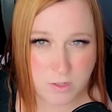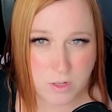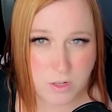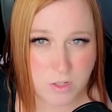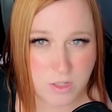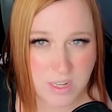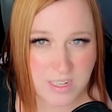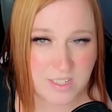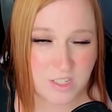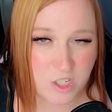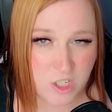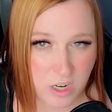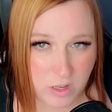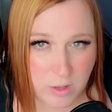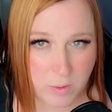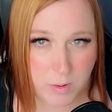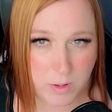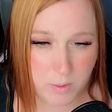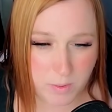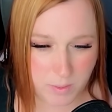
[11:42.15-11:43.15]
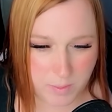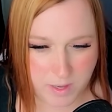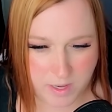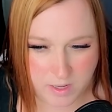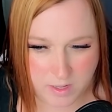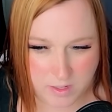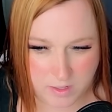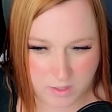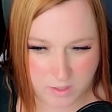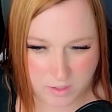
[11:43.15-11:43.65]
that's generally what you want
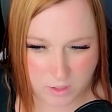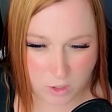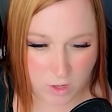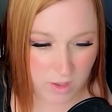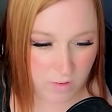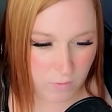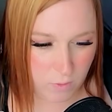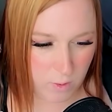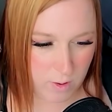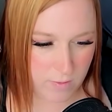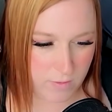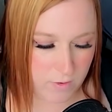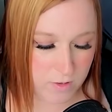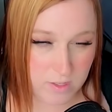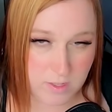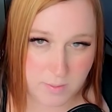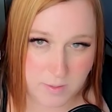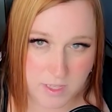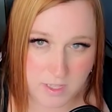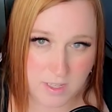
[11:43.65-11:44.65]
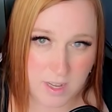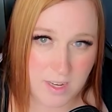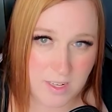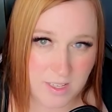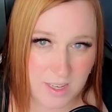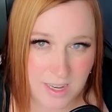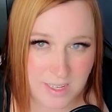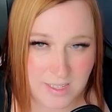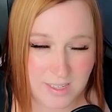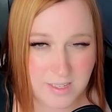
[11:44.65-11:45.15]
to be looking for some of the
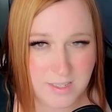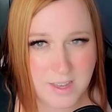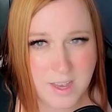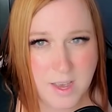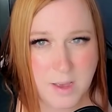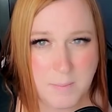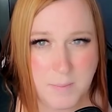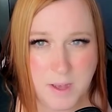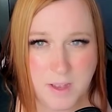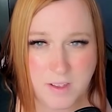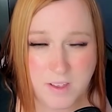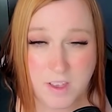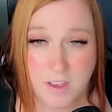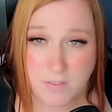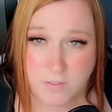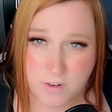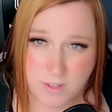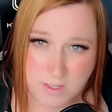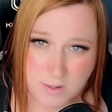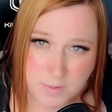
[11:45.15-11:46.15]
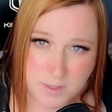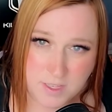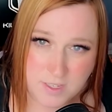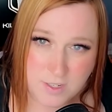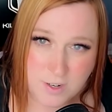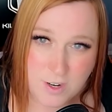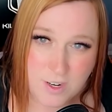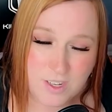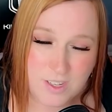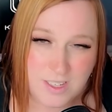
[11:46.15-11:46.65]
locked classes. But for some of the
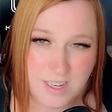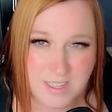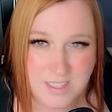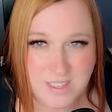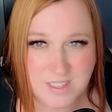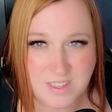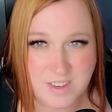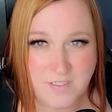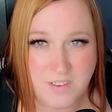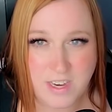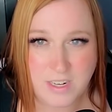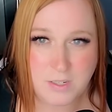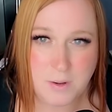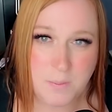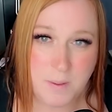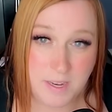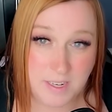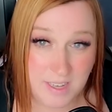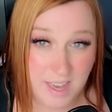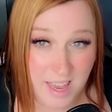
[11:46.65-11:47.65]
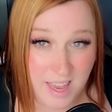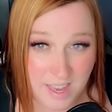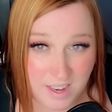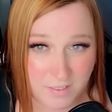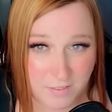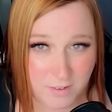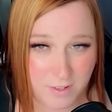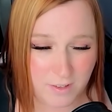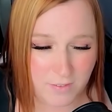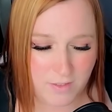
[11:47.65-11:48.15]
starter classes, I've actually picked a
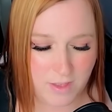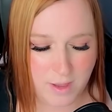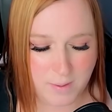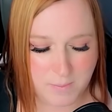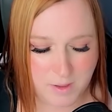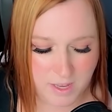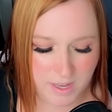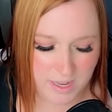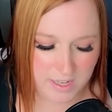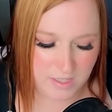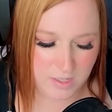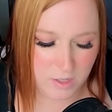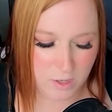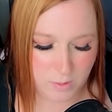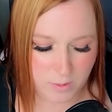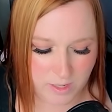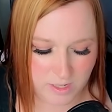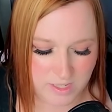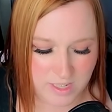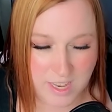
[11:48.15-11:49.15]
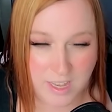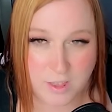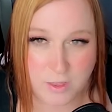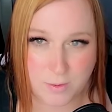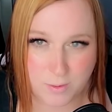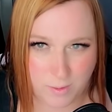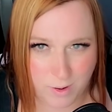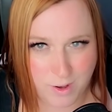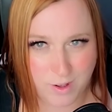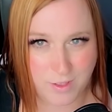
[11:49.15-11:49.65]
handful of them in case you don't want to dig
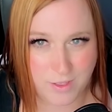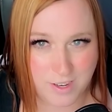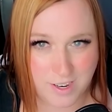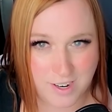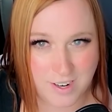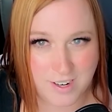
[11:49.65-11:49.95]
through all the